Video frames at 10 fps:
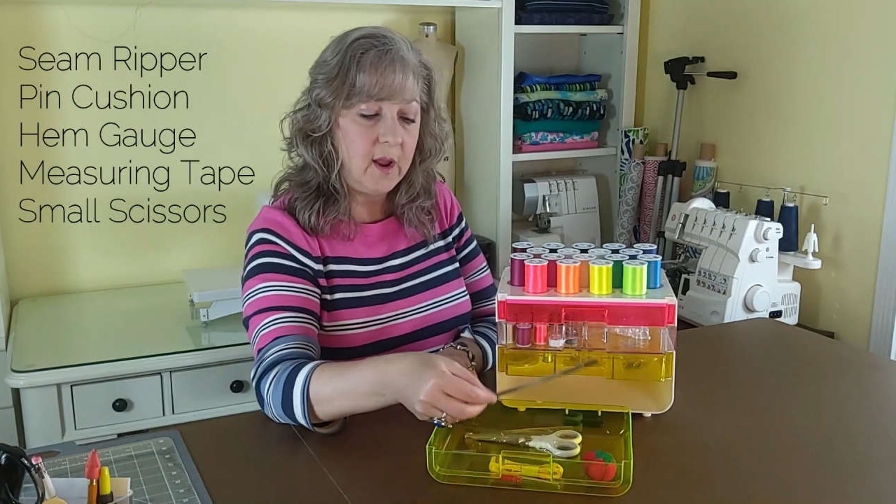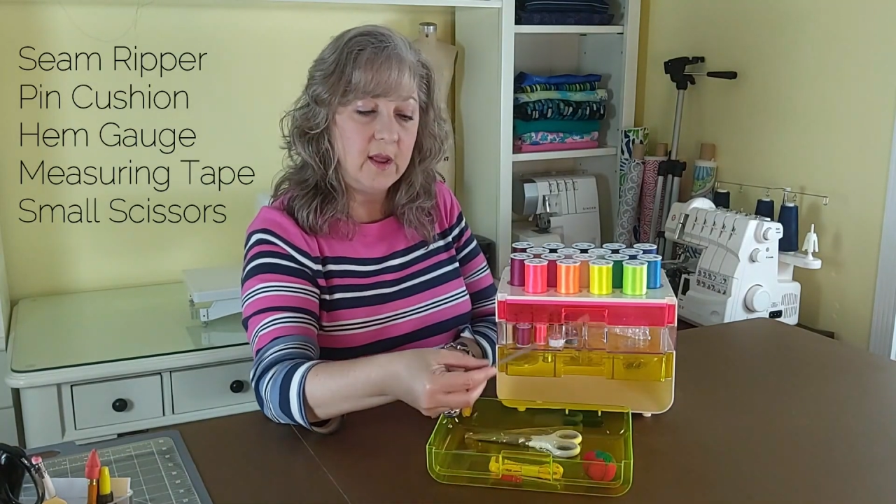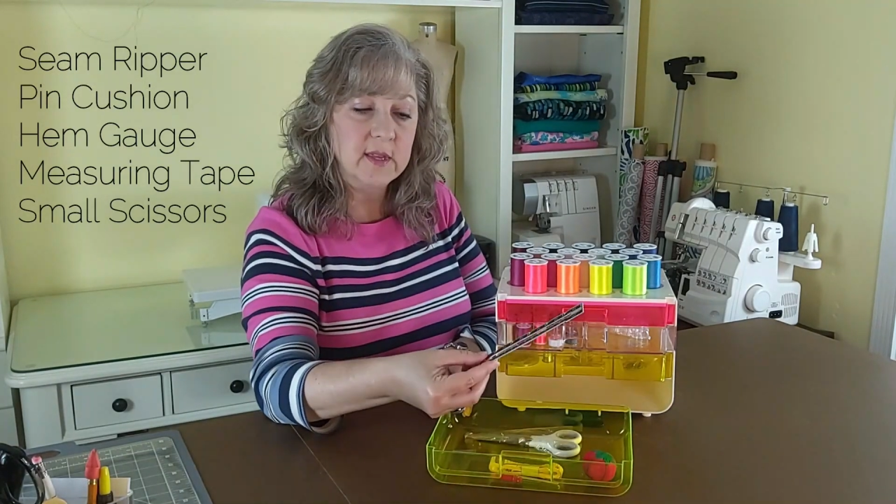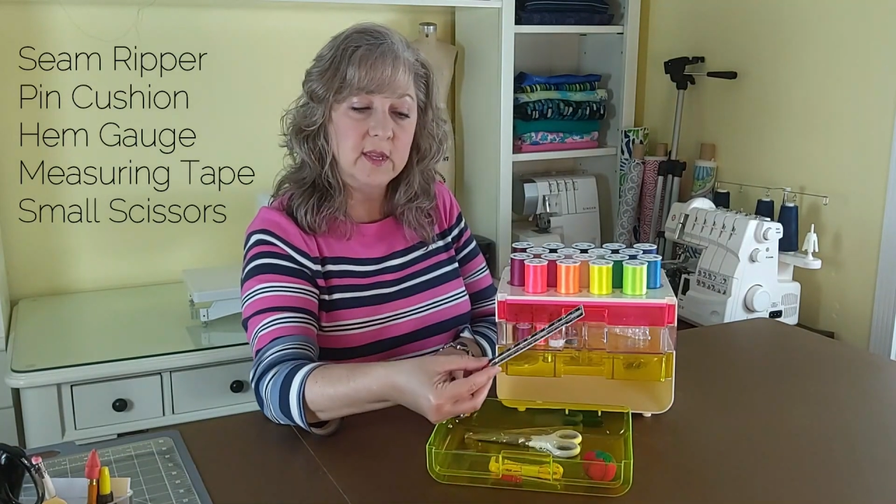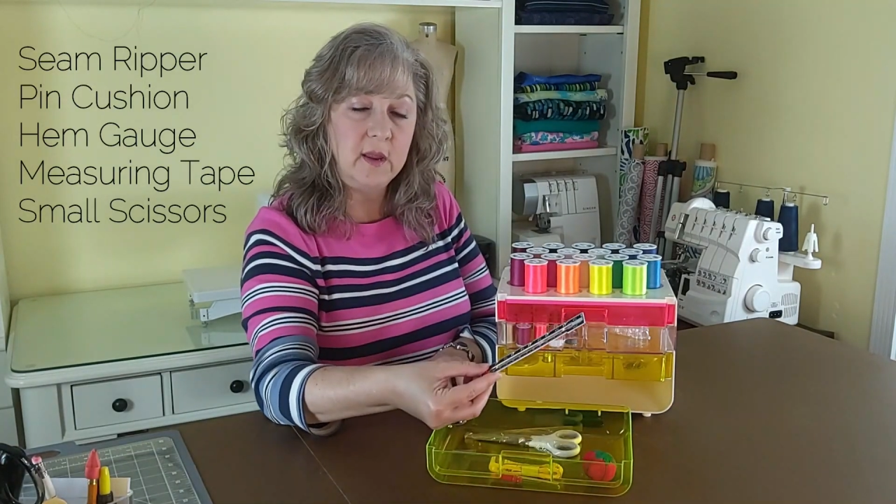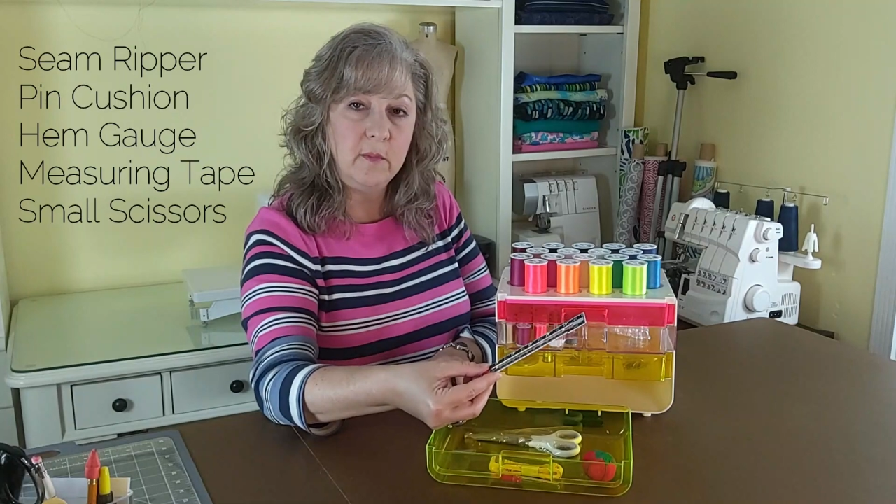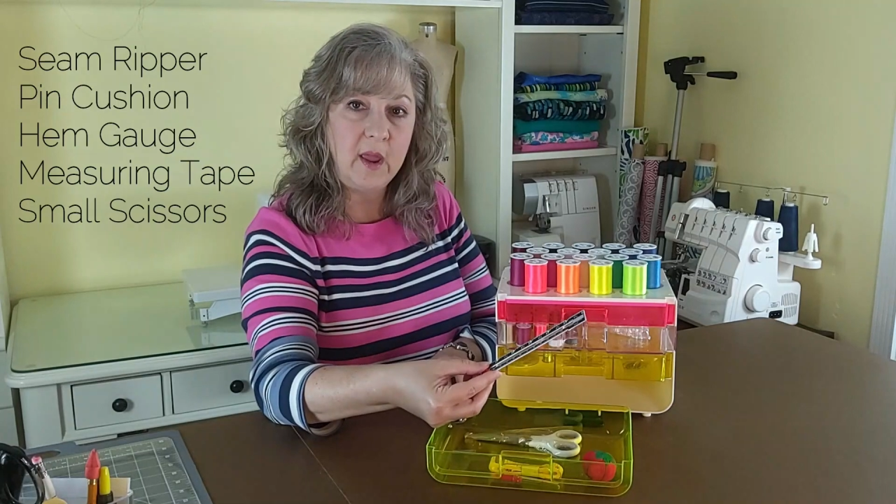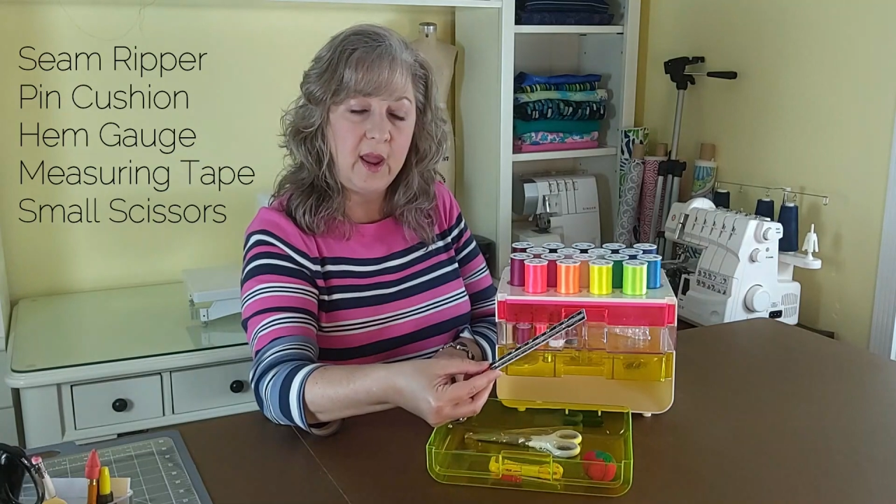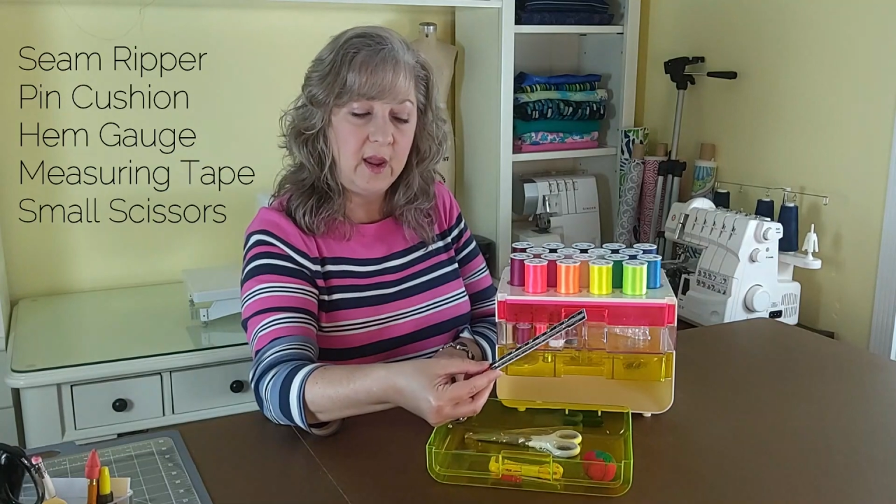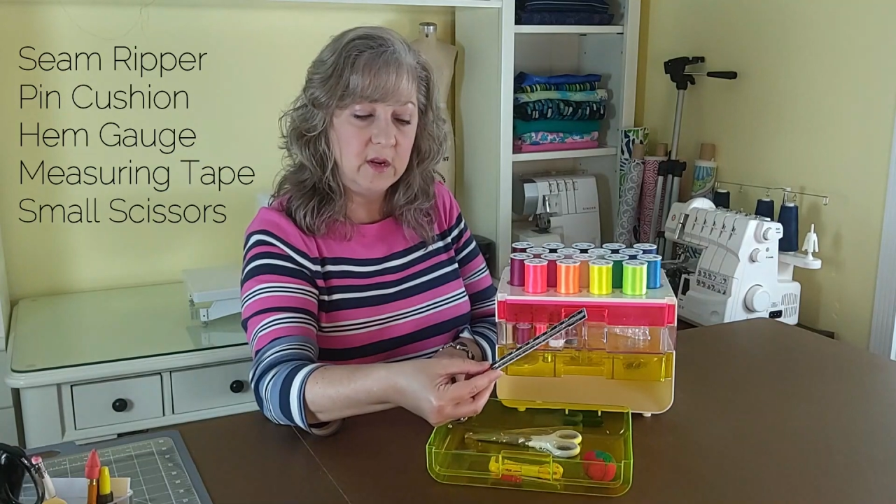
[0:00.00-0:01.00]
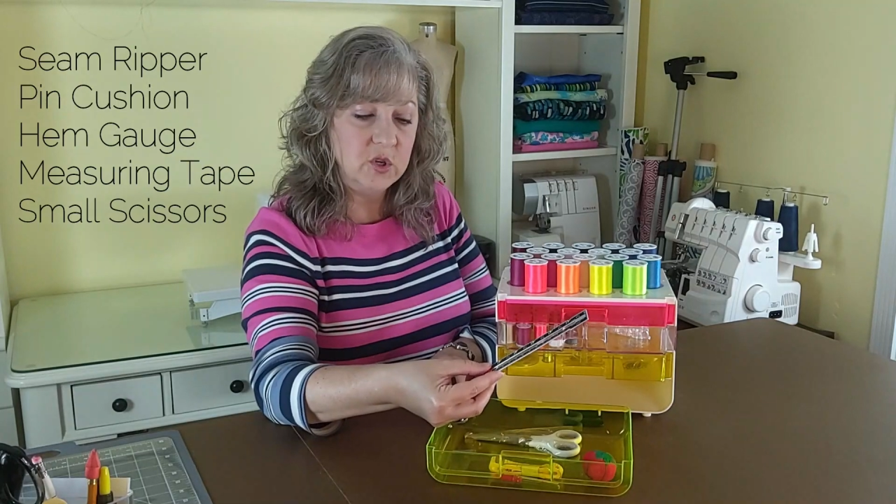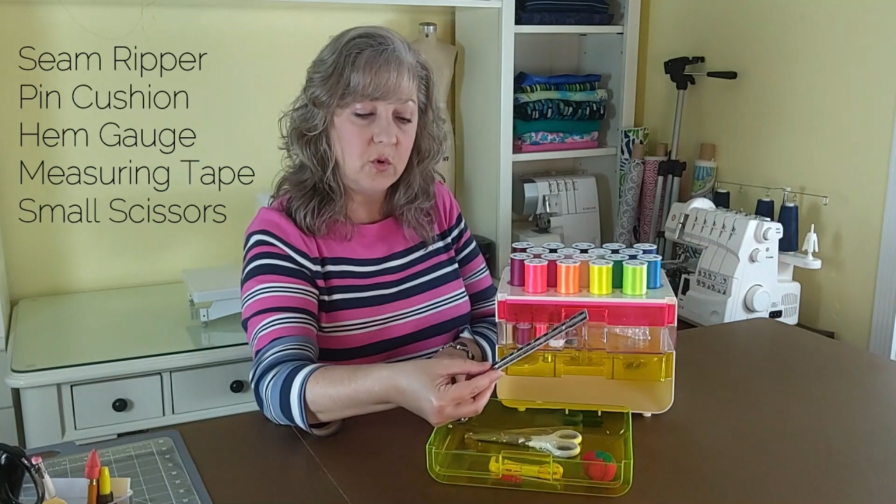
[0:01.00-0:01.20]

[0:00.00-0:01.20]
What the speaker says: a seam gauge